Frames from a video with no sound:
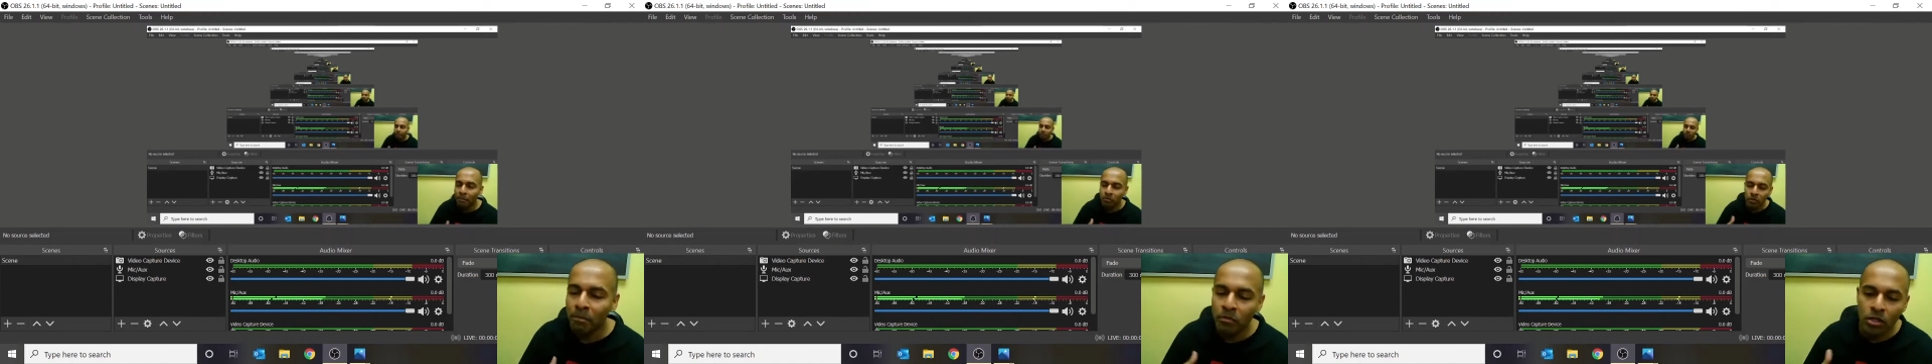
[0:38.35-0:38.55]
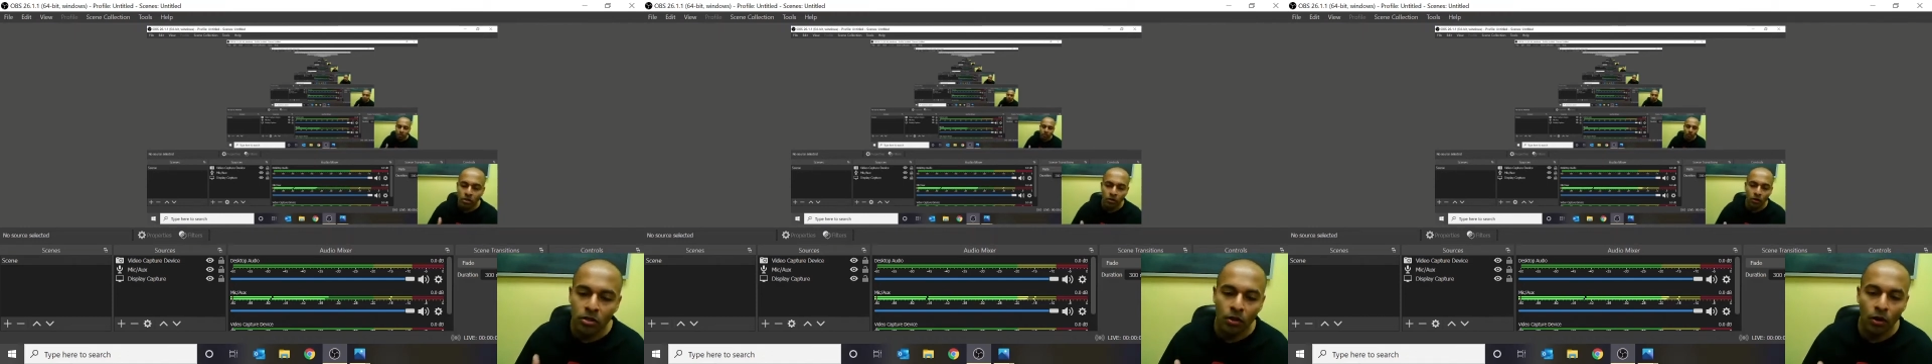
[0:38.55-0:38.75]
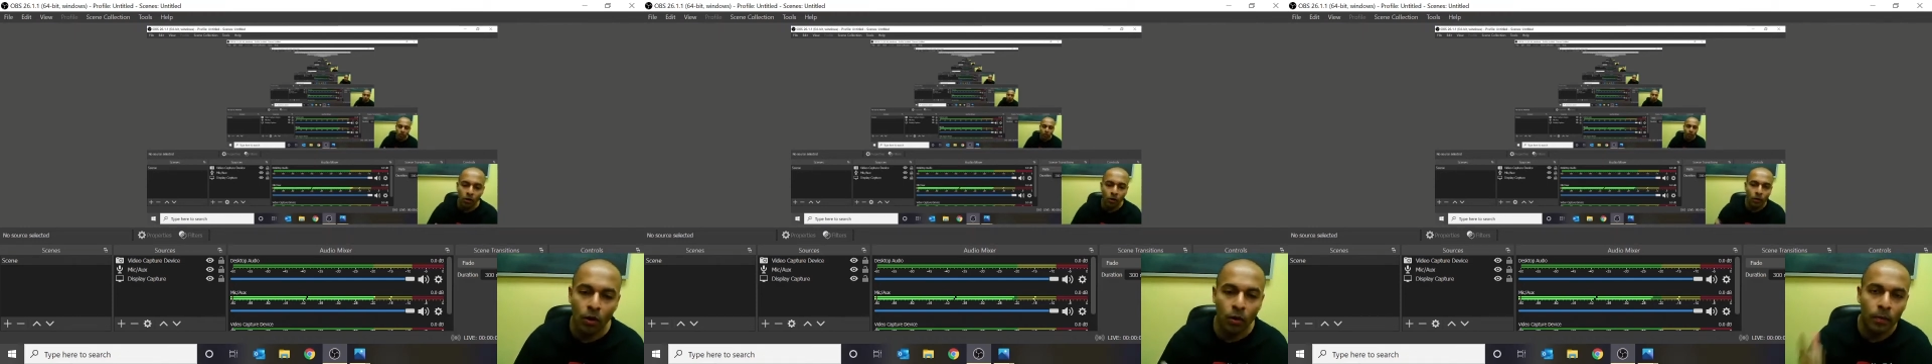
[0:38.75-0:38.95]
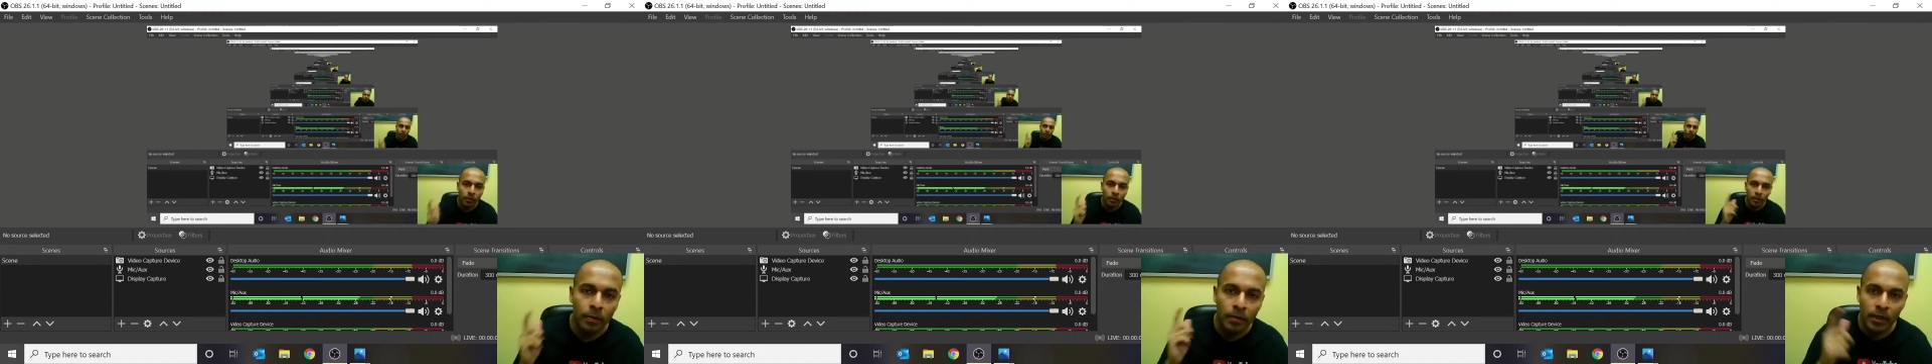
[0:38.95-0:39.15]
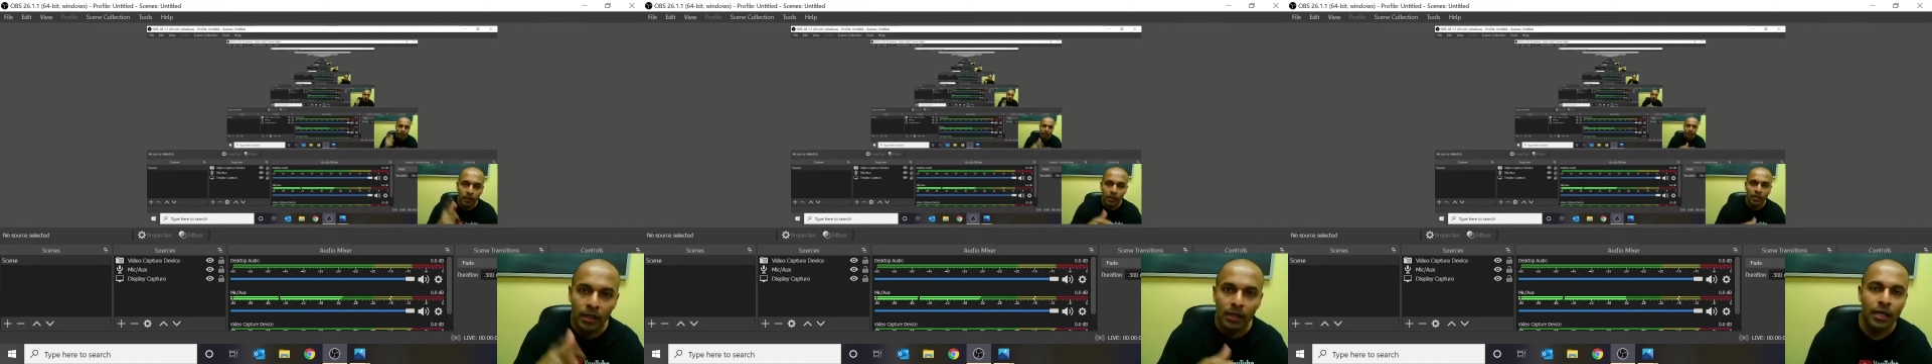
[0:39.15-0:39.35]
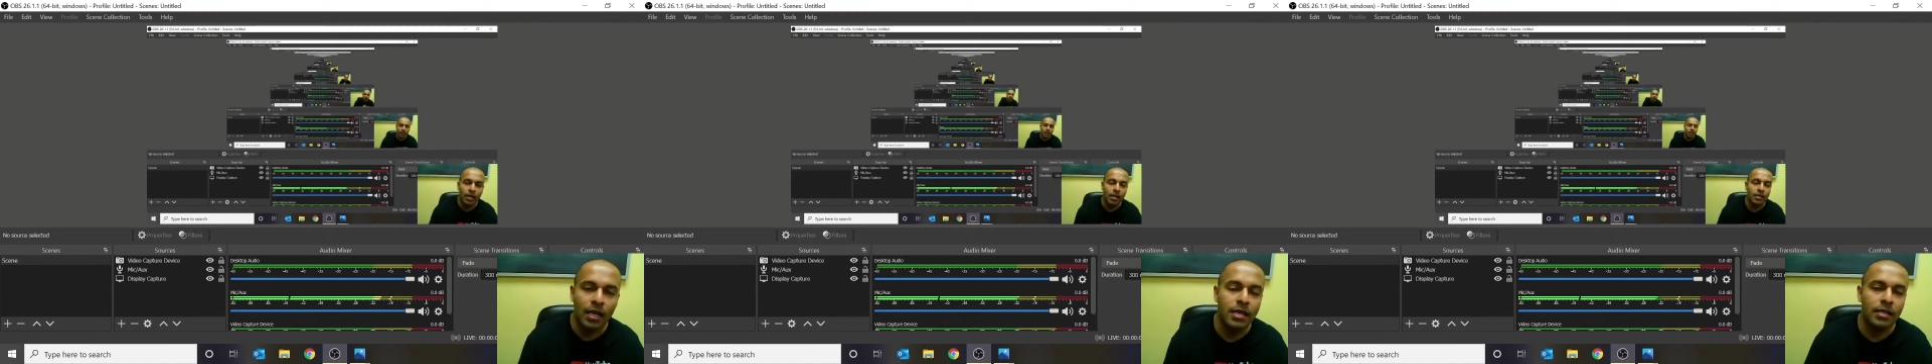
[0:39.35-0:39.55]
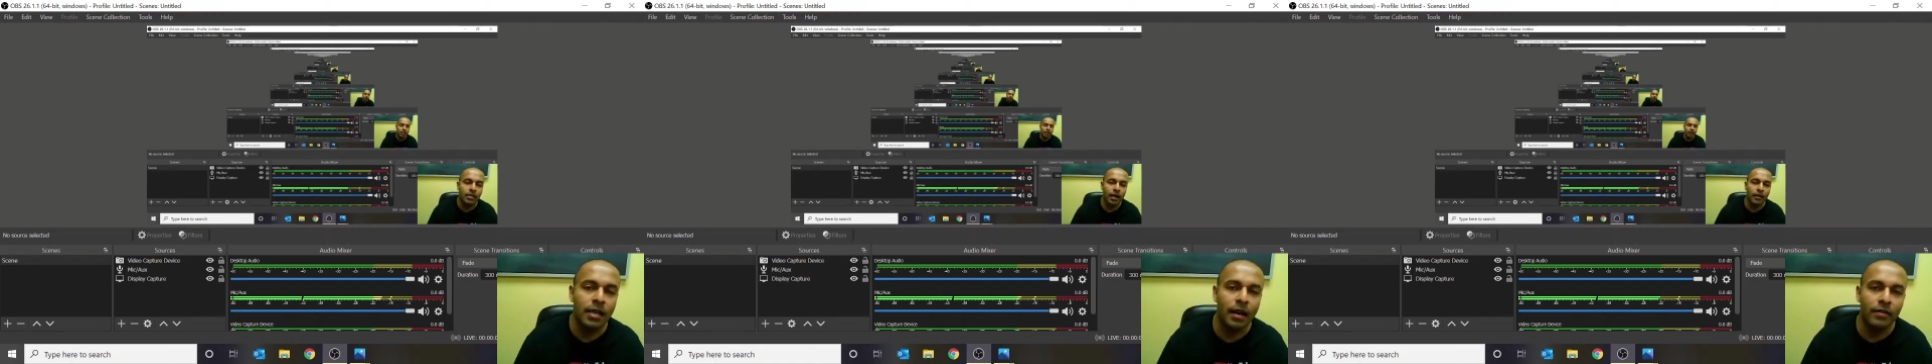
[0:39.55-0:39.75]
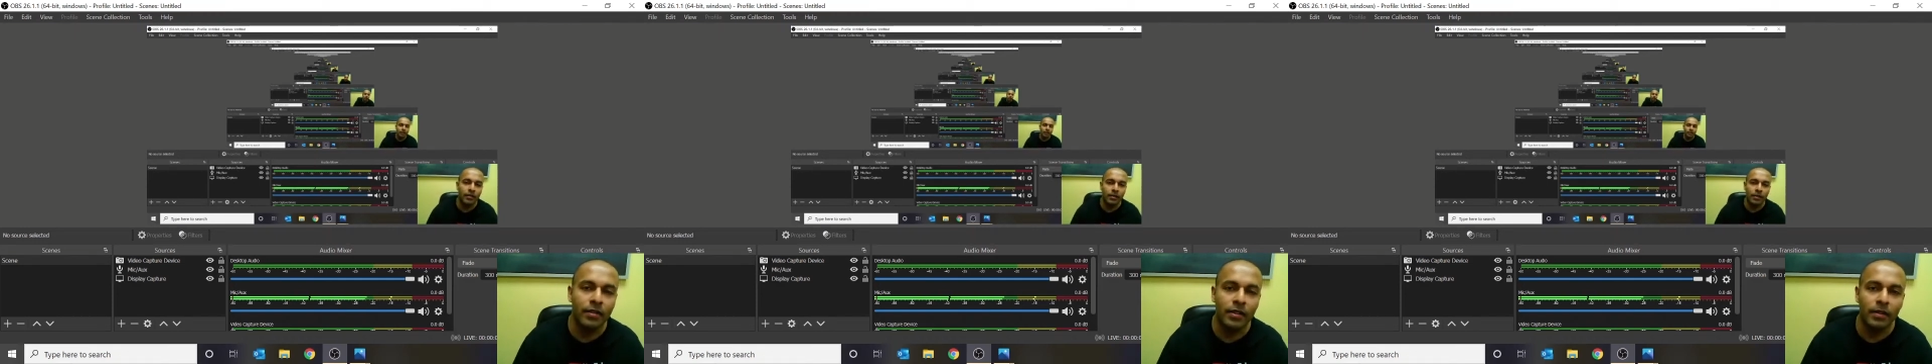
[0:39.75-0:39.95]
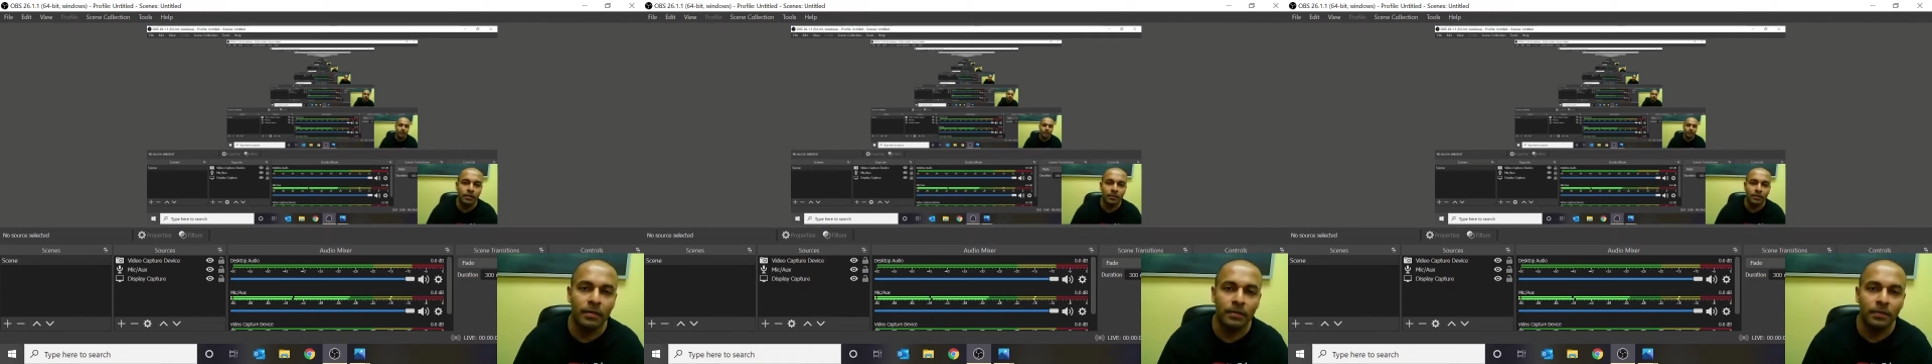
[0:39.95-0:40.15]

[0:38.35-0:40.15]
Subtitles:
So let's dive in.